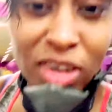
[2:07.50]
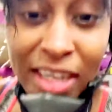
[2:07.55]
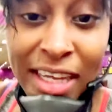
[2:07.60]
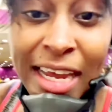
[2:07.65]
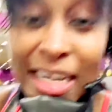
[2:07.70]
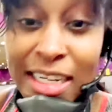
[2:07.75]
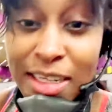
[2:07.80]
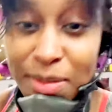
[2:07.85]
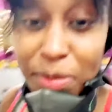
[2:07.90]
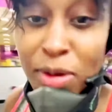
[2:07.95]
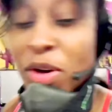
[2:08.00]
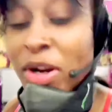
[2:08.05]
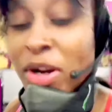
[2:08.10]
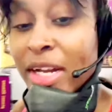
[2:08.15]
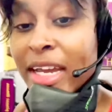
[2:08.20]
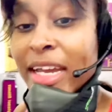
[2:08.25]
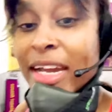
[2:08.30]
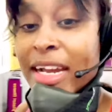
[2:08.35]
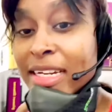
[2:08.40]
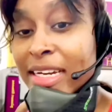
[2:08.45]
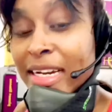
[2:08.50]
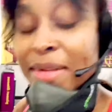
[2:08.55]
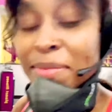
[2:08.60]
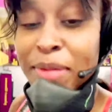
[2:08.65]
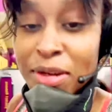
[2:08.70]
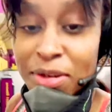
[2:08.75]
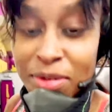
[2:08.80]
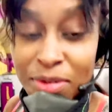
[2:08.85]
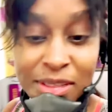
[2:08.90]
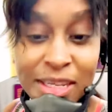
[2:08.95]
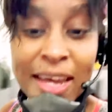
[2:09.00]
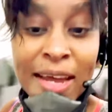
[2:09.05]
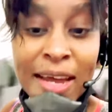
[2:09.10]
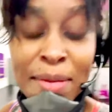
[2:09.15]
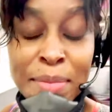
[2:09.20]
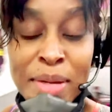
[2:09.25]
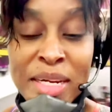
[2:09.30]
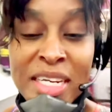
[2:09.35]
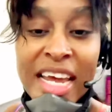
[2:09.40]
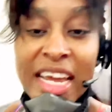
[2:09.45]
got to blow her goddamn nose. I'm
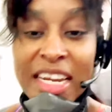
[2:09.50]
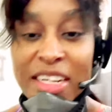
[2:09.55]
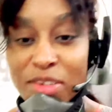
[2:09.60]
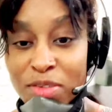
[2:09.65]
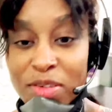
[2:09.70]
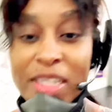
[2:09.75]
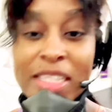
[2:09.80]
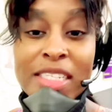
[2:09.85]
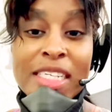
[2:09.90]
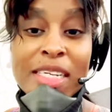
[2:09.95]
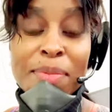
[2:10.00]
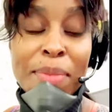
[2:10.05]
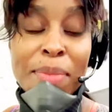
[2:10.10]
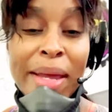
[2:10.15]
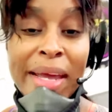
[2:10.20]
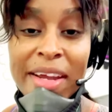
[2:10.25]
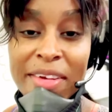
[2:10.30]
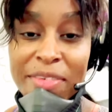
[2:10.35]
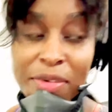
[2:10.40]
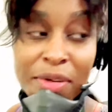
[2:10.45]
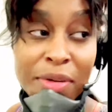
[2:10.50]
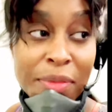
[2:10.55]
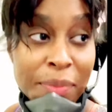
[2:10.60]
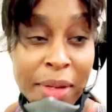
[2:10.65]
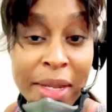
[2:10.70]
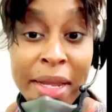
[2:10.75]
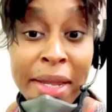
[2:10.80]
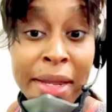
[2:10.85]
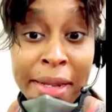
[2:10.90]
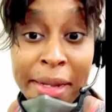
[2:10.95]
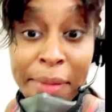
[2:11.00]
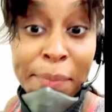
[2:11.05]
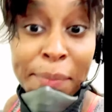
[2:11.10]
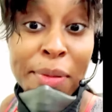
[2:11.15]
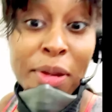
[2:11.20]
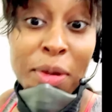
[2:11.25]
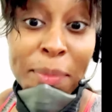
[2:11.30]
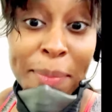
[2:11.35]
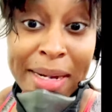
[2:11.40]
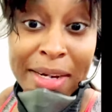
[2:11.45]
about to have to run to the bathroom and
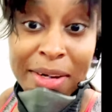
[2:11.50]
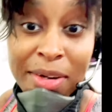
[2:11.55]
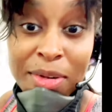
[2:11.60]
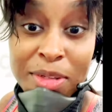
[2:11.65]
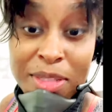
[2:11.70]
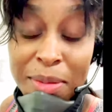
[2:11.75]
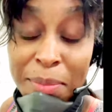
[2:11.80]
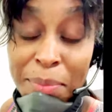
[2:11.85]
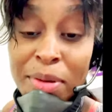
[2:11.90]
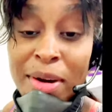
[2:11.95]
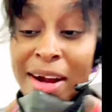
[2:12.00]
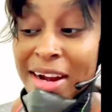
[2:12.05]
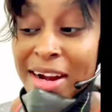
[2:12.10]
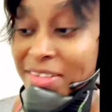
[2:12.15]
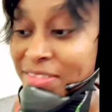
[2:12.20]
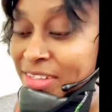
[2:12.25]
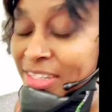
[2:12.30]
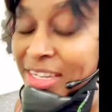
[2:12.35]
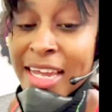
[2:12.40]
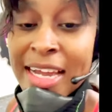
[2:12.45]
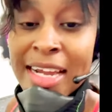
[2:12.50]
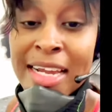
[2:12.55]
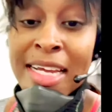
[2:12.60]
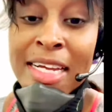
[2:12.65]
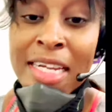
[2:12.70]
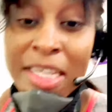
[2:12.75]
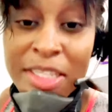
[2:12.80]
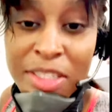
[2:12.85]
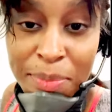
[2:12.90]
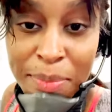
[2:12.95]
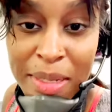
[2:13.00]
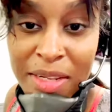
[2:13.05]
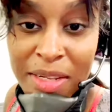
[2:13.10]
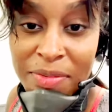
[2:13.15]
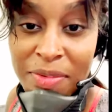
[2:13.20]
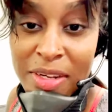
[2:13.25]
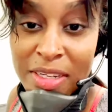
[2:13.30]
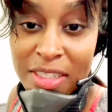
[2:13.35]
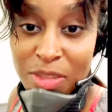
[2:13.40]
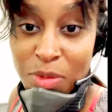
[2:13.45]
blow my nose in private so
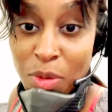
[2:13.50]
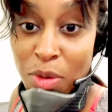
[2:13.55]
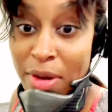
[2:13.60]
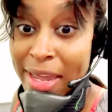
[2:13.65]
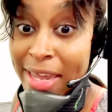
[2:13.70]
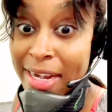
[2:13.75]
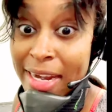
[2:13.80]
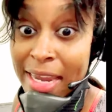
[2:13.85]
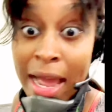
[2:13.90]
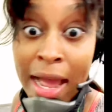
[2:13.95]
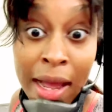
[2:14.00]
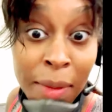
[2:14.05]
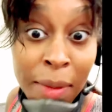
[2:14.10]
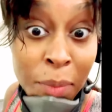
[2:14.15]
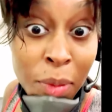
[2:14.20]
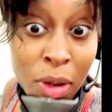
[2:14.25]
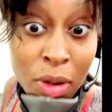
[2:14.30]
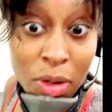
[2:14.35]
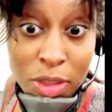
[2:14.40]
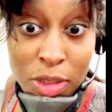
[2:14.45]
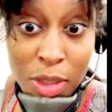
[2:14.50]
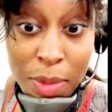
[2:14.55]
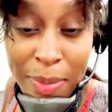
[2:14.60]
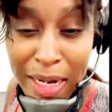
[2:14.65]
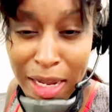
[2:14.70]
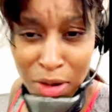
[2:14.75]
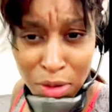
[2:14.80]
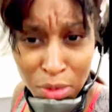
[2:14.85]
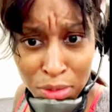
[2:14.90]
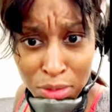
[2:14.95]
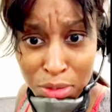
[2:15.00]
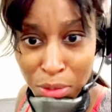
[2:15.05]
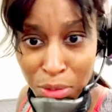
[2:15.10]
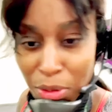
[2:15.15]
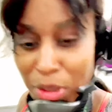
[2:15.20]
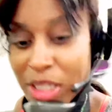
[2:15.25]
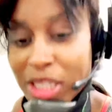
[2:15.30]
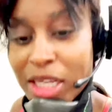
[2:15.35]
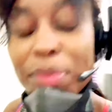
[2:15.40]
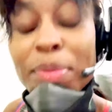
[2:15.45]
motherfuckers won't have their eyeballs on me like, ooh,
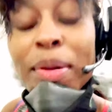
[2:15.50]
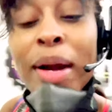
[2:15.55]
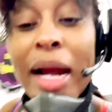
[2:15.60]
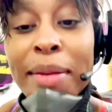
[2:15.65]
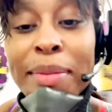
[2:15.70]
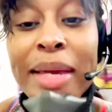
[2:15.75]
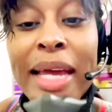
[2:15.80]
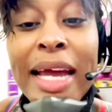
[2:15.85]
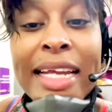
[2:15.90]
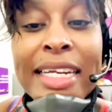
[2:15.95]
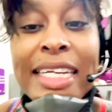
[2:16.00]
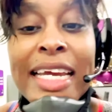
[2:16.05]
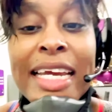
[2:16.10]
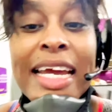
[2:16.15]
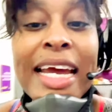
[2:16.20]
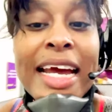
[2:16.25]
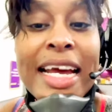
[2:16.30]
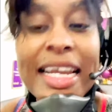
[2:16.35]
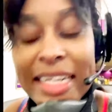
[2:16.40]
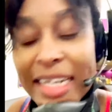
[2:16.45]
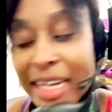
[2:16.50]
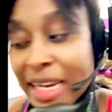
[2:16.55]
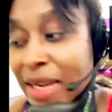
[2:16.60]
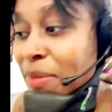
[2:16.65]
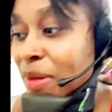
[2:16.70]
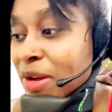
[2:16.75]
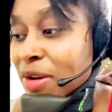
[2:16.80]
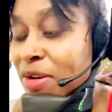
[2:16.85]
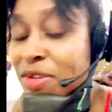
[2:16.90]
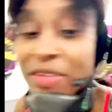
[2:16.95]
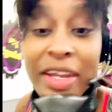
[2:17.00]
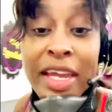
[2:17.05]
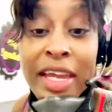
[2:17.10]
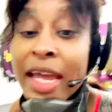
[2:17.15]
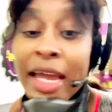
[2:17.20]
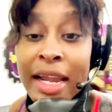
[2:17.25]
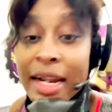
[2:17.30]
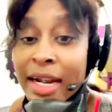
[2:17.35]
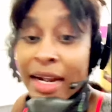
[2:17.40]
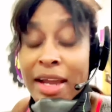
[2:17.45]
she probably got the goddamn
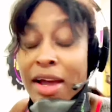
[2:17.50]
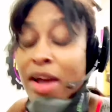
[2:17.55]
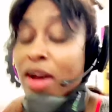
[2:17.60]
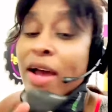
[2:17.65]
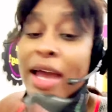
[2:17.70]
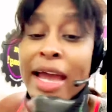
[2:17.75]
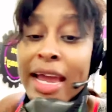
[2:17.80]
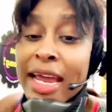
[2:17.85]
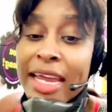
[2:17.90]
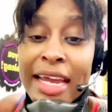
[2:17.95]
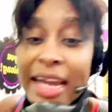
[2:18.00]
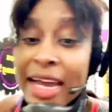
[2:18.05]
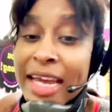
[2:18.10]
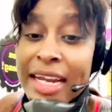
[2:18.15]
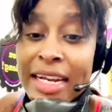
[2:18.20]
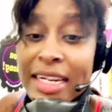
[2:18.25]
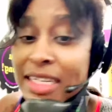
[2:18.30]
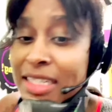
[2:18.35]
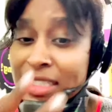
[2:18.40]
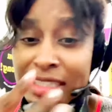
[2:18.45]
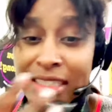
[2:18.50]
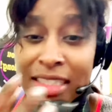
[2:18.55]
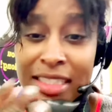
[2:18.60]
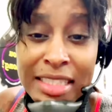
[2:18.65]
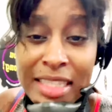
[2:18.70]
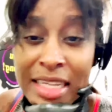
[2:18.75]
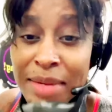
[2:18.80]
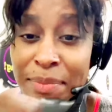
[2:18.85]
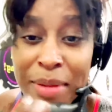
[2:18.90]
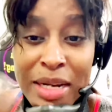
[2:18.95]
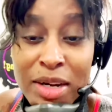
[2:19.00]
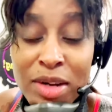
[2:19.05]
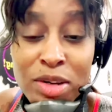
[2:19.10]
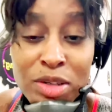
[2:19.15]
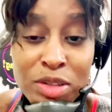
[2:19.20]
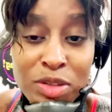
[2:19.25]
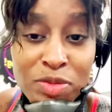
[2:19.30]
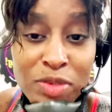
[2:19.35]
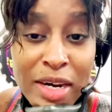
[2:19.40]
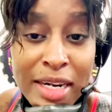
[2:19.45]
COVID. No, I ain't got it. It's just my nose
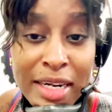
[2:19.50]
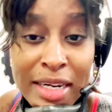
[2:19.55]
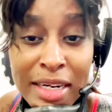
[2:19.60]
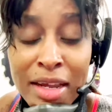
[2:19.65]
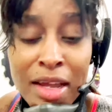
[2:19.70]
running